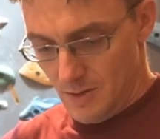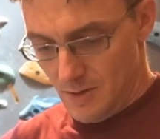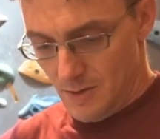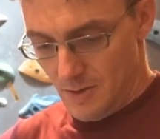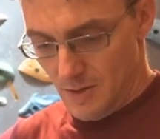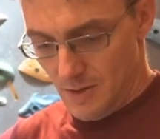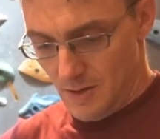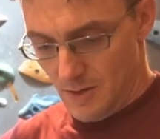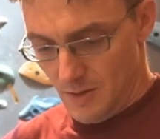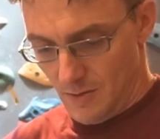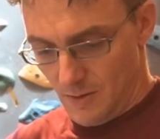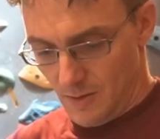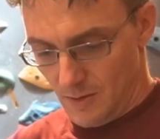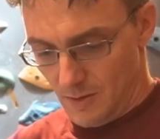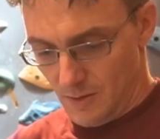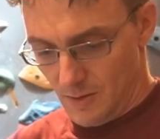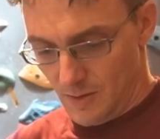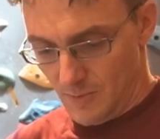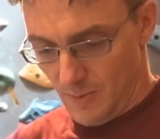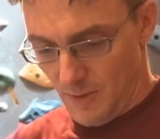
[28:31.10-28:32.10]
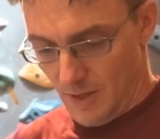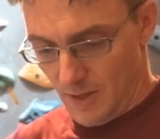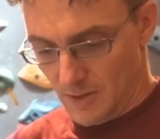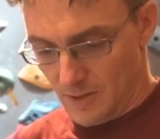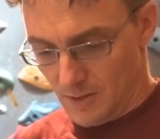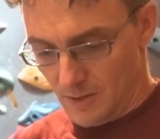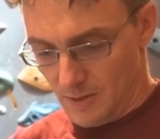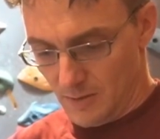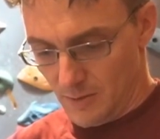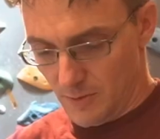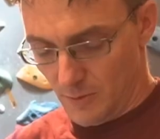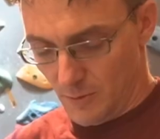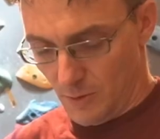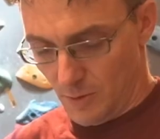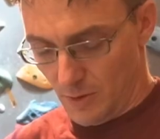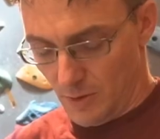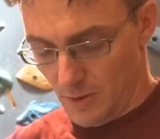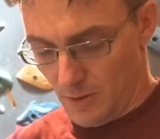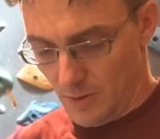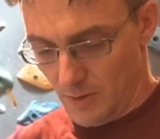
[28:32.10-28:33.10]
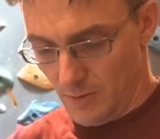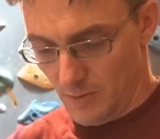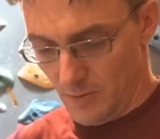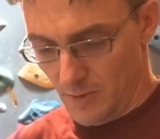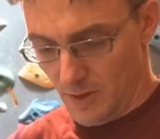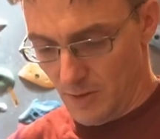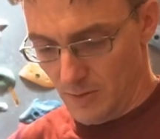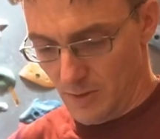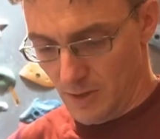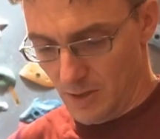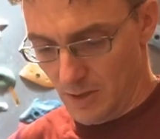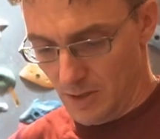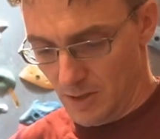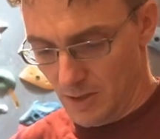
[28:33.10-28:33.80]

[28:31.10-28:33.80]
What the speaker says: I can do the spans a little bit more, maybe.